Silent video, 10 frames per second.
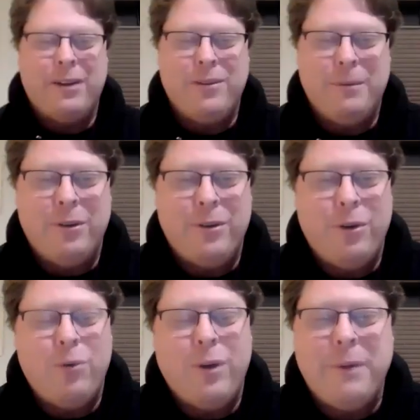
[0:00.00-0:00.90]
crypto.
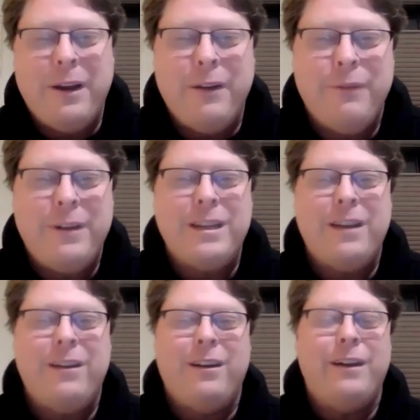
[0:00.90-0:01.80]
Don't worry about investing
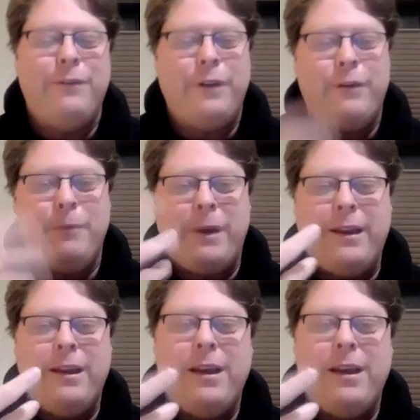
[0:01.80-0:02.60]
at all. If you have money,